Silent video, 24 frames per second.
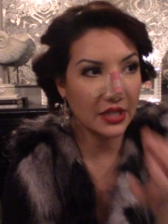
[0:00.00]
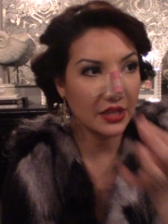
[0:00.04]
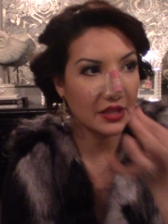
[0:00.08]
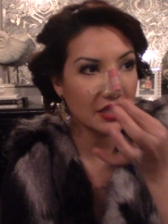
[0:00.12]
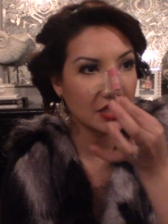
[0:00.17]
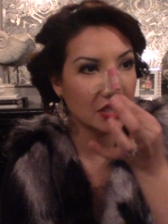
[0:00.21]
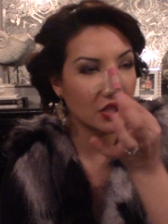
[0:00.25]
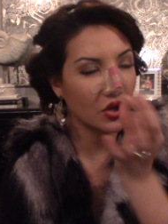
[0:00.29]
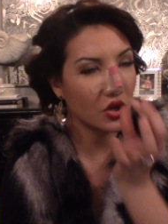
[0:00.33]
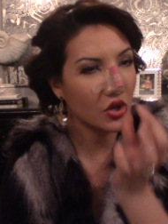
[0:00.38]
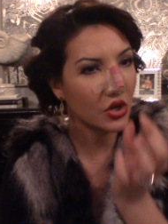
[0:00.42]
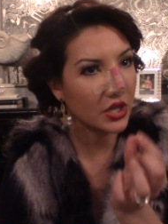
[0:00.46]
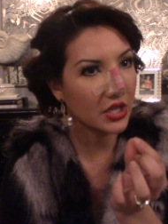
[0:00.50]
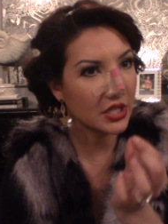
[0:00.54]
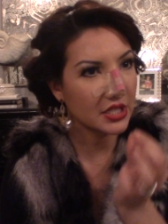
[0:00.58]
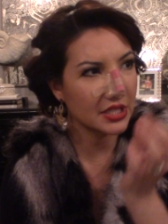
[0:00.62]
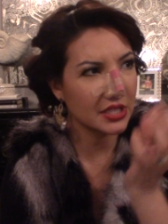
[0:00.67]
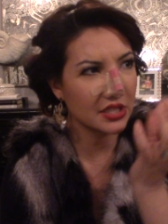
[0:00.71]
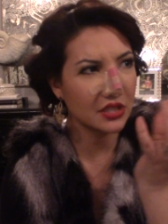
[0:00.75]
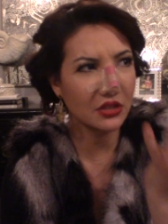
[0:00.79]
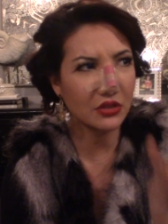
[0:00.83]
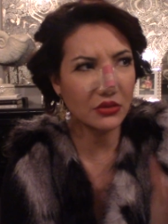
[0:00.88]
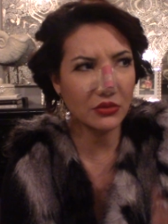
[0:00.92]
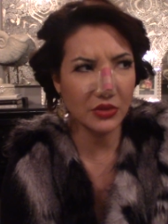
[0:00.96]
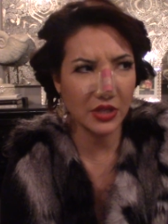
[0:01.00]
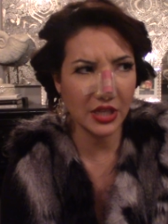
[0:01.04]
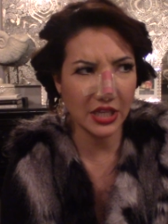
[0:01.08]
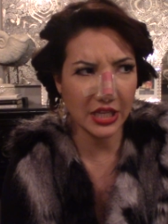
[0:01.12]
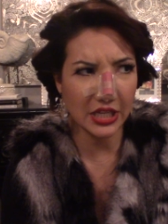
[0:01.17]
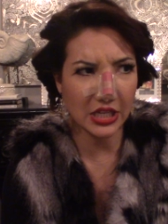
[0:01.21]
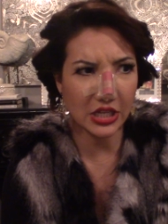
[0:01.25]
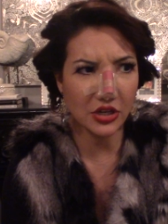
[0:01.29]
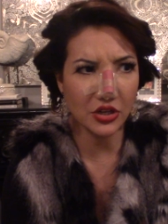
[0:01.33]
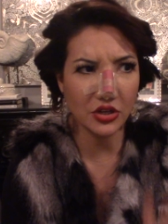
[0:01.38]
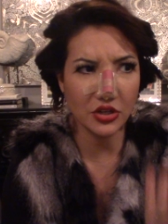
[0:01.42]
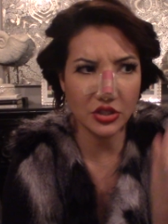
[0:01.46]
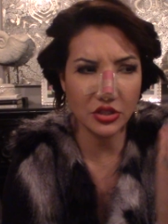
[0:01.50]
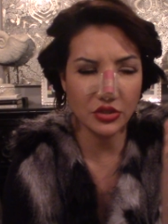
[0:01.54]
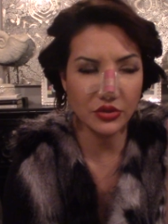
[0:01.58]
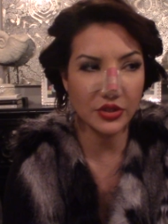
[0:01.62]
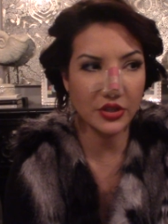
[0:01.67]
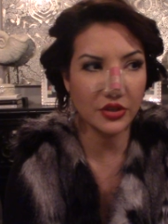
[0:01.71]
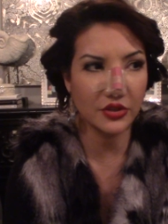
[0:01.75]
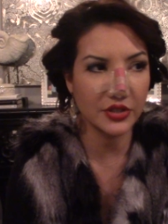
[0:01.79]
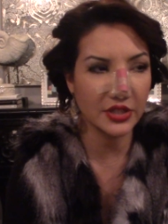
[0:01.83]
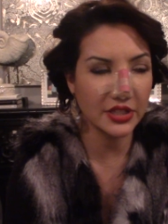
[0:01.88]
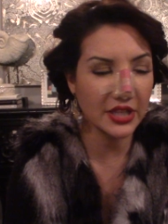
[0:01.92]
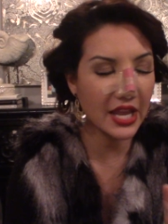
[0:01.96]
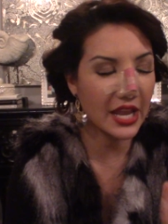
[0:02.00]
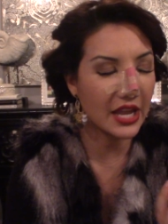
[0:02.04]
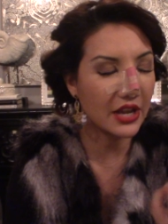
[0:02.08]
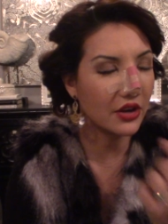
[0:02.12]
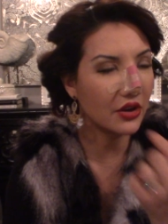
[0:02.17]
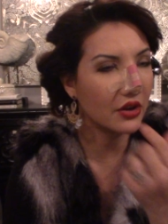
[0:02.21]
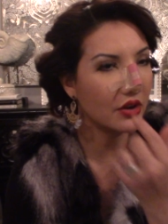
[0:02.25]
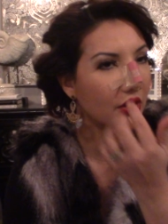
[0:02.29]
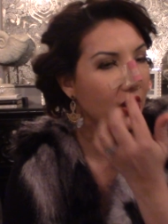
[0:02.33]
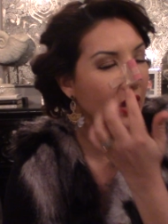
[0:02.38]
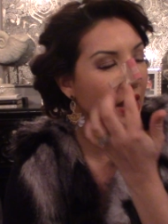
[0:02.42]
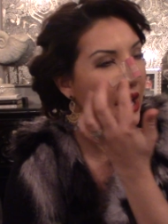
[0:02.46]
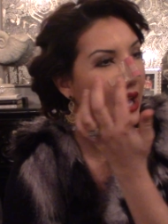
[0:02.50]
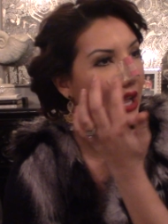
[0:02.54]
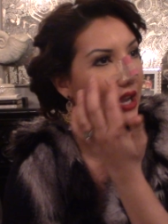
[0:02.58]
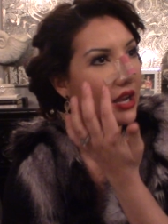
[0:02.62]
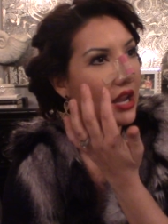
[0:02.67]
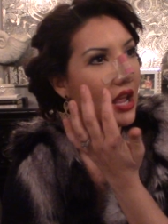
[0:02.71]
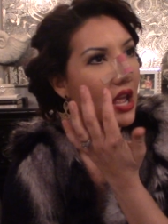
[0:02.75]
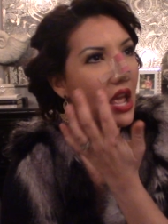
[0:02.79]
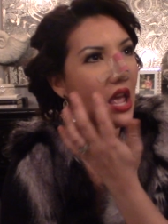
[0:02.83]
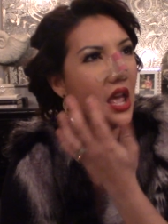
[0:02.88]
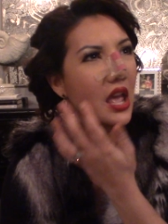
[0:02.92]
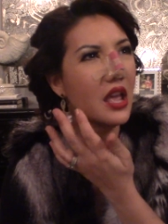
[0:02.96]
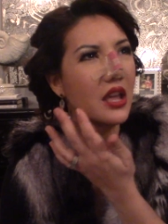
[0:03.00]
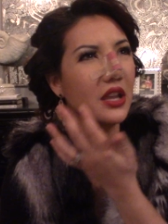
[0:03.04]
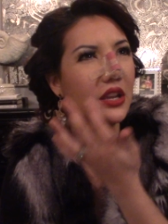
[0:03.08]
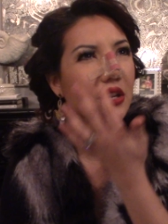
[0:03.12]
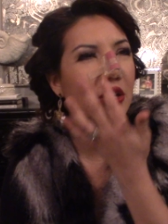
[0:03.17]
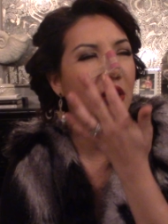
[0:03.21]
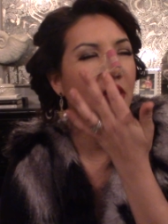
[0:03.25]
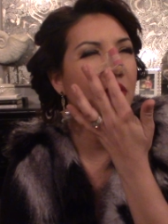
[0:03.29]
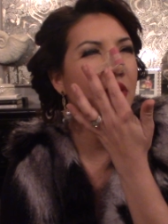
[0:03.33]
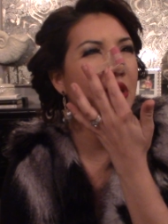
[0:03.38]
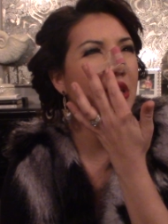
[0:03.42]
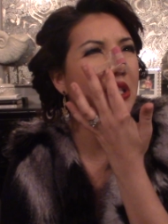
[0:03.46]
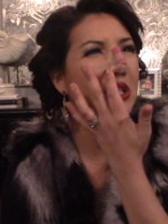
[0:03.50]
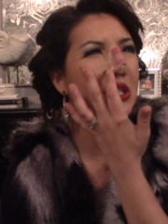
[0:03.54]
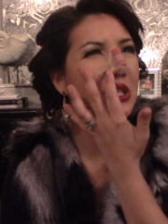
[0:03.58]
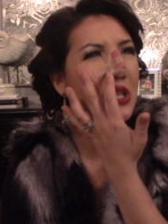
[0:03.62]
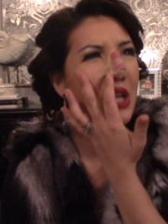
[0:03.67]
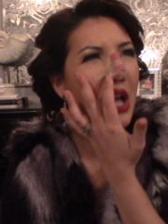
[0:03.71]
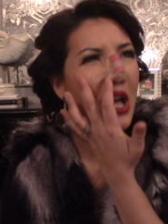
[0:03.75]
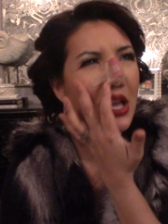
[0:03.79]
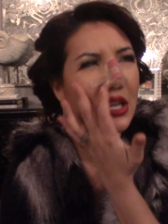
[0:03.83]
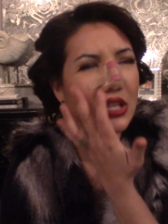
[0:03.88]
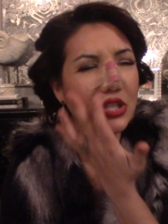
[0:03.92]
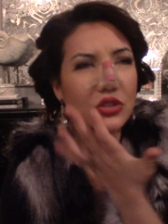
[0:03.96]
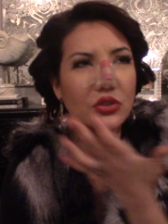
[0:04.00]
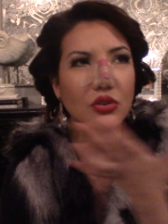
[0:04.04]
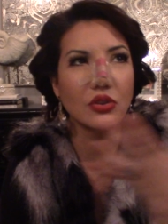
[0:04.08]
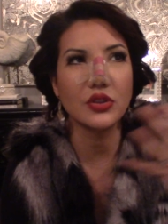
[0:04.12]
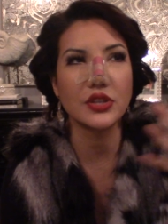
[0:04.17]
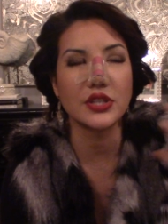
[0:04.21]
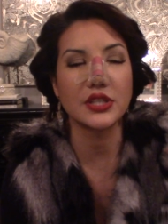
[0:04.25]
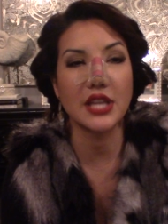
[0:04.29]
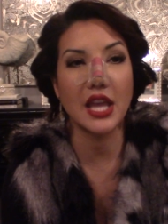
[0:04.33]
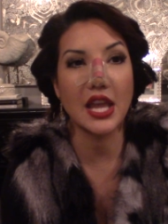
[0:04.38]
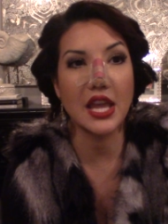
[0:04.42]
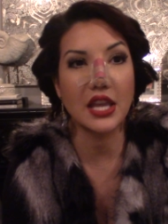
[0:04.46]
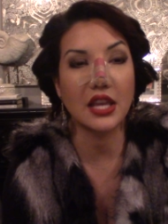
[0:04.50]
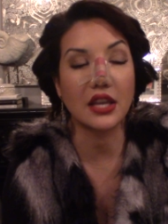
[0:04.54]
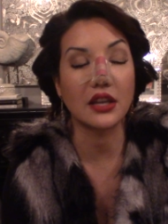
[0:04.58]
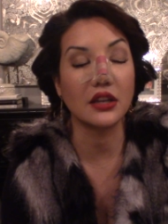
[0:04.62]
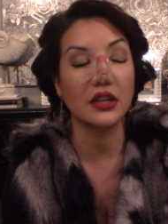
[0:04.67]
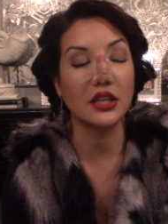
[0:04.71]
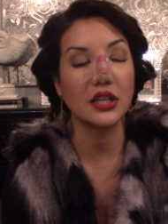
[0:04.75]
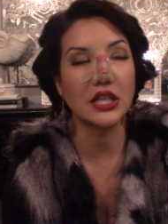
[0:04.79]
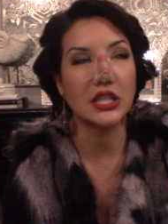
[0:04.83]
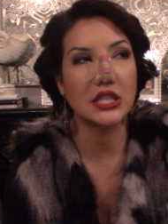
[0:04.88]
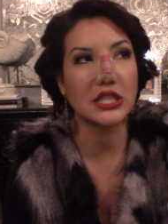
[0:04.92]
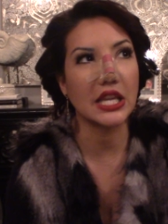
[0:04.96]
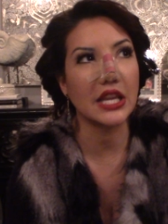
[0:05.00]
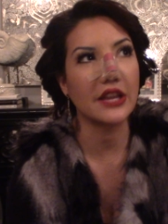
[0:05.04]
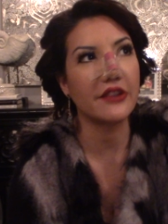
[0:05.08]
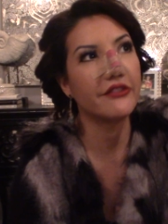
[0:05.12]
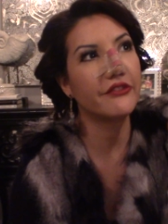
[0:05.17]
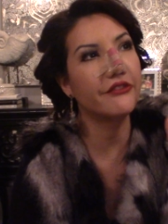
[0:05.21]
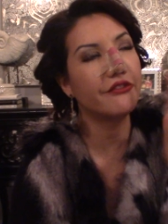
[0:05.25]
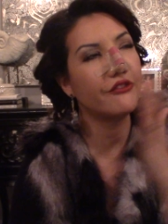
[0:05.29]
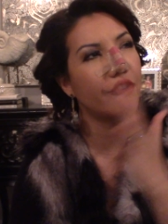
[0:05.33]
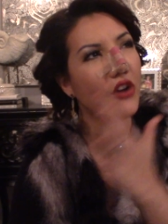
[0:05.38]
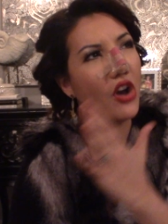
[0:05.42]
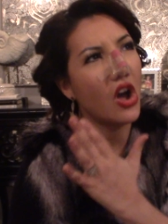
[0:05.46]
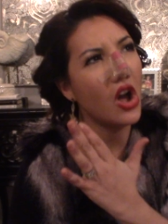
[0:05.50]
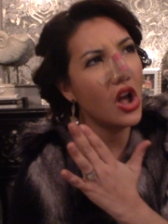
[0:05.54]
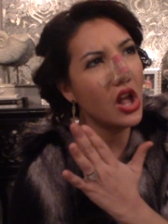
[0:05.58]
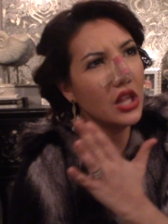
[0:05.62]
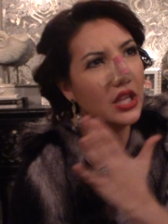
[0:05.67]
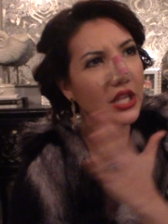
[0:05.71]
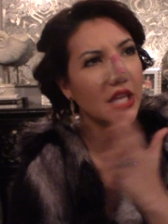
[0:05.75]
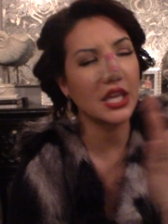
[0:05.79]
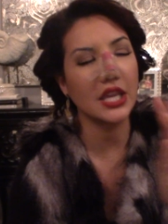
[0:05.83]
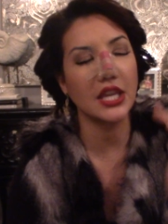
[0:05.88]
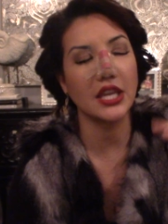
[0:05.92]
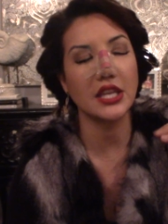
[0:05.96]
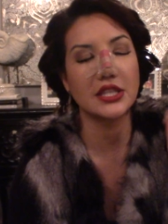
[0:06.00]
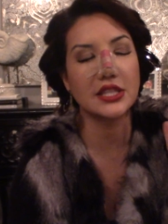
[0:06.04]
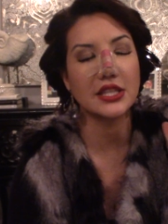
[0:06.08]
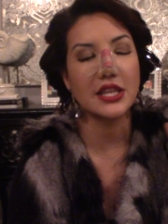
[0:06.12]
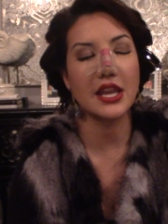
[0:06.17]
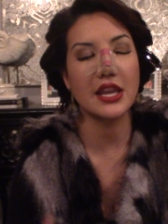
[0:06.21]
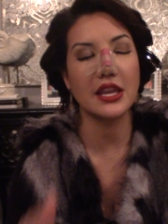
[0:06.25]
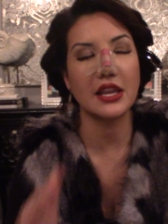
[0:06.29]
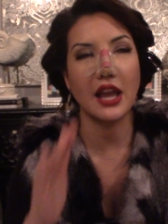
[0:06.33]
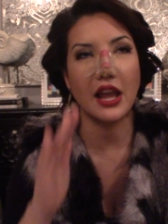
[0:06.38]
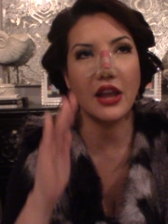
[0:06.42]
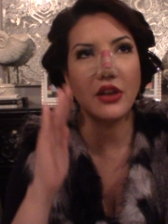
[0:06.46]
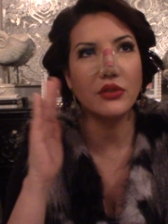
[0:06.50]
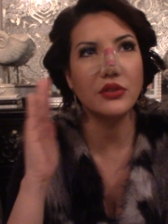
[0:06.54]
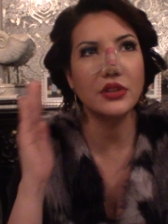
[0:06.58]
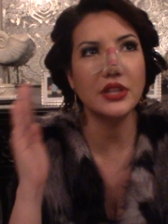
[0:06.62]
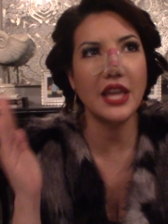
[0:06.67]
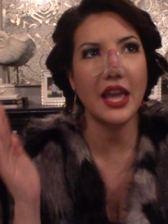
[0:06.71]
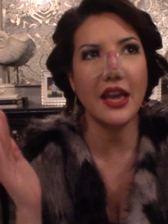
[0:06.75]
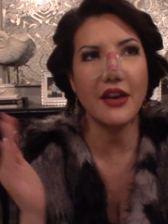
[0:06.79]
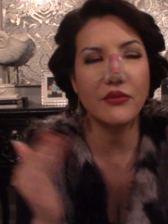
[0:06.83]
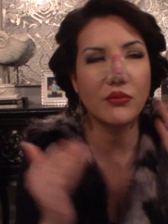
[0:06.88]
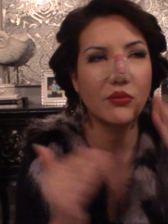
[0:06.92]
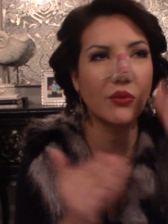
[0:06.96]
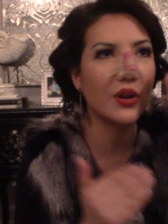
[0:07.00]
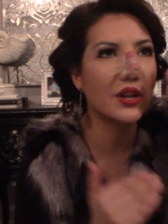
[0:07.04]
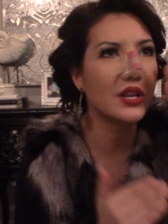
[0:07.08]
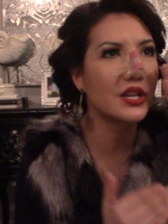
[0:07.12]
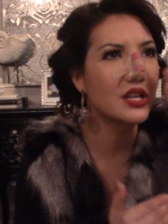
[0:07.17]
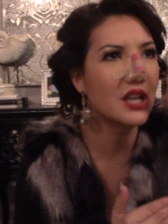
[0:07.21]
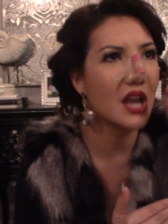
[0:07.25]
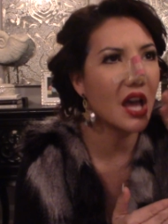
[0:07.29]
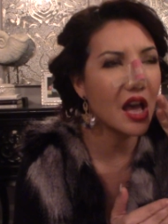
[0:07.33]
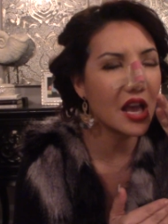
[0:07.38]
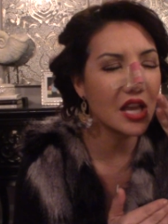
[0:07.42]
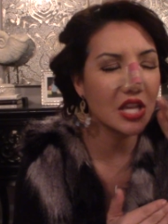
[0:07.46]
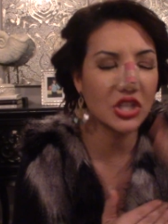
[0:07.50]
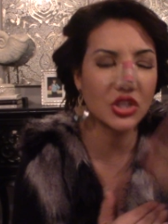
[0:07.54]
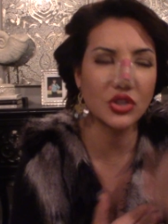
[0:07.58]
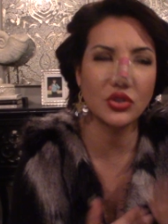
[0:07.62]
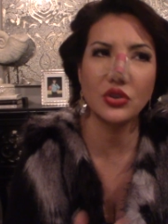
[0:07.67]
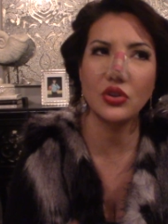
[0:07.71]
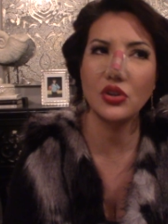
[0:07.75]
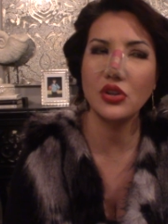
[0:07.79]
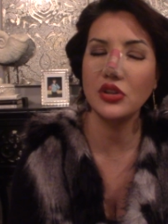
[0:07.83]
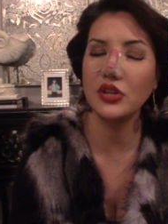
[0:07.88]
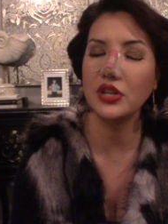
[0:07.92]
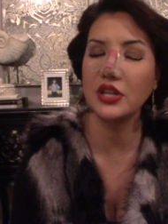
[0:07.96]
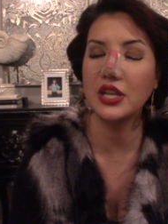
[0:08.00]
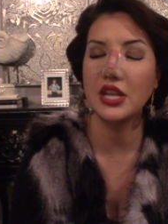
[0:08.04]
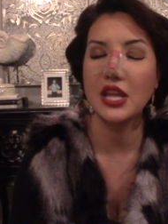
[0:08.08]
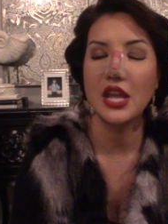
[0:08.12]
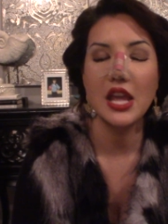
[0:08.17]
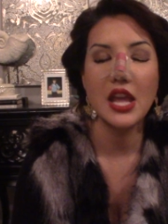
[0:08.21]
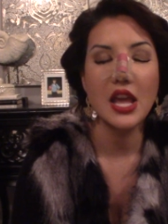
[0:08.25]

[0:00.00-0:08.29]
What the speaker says: This hook is still here 2 years later. And, you know, this nostril is like, it's like falling. It's like I only have one nostril and,